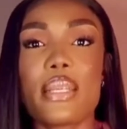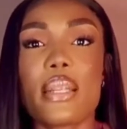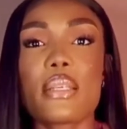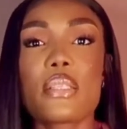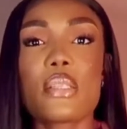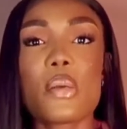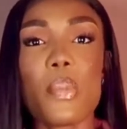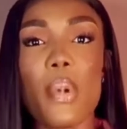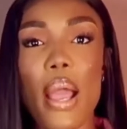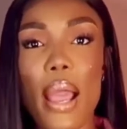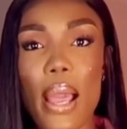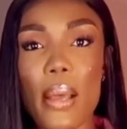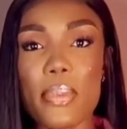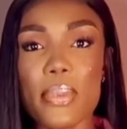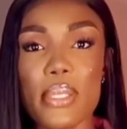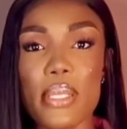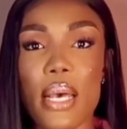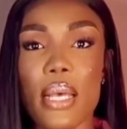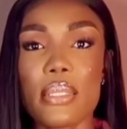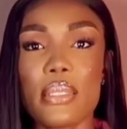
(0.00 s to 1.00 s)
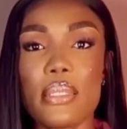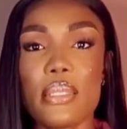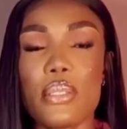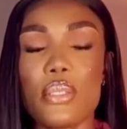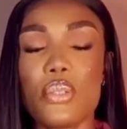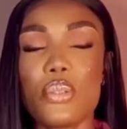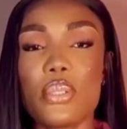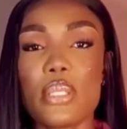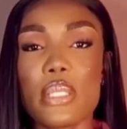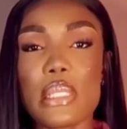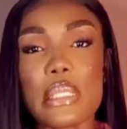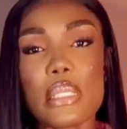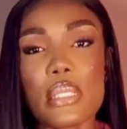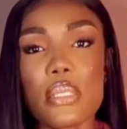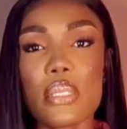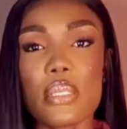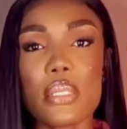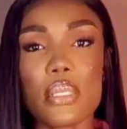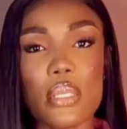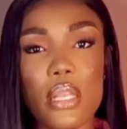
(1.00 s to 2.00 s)
There are some apps that you need
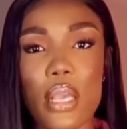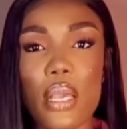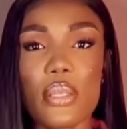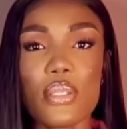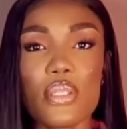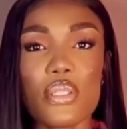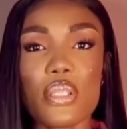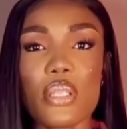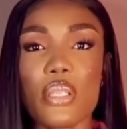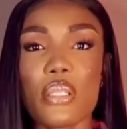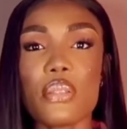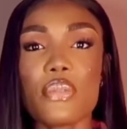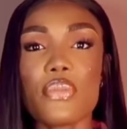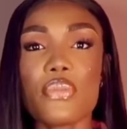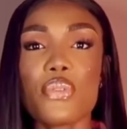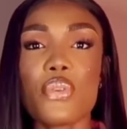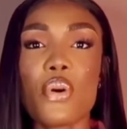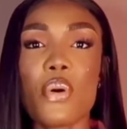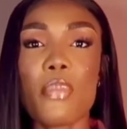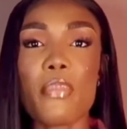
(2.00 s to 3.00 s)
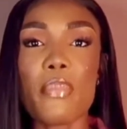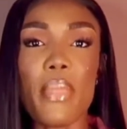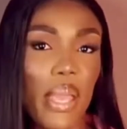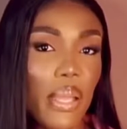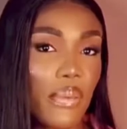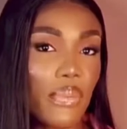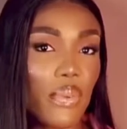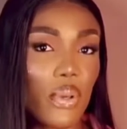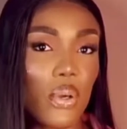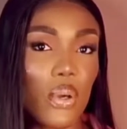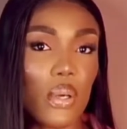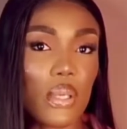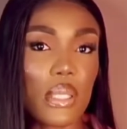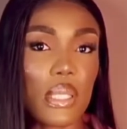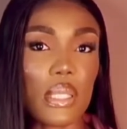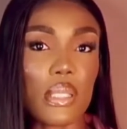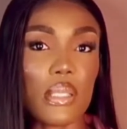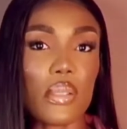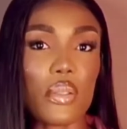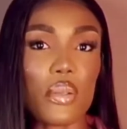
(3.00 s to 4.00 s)
to search if your main
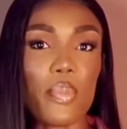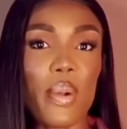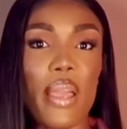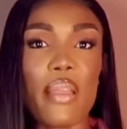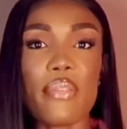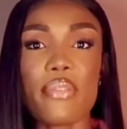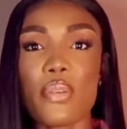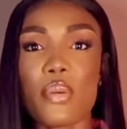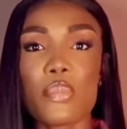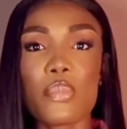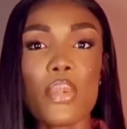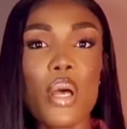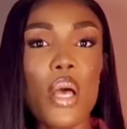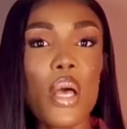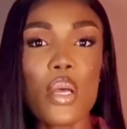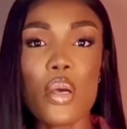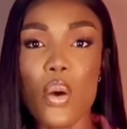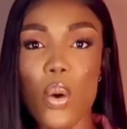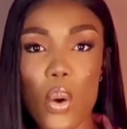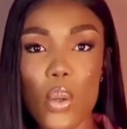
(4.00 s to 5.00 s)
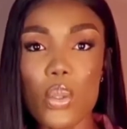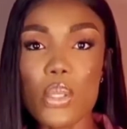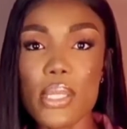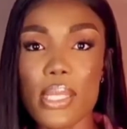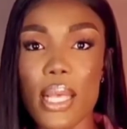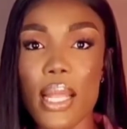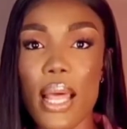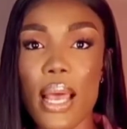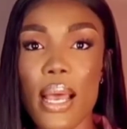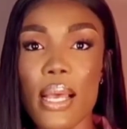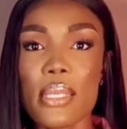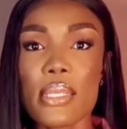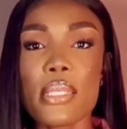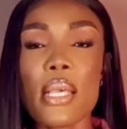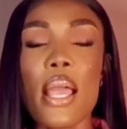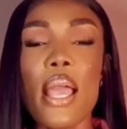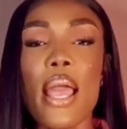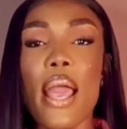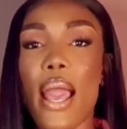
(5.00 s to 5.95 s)
focus is to buy from wholesalers,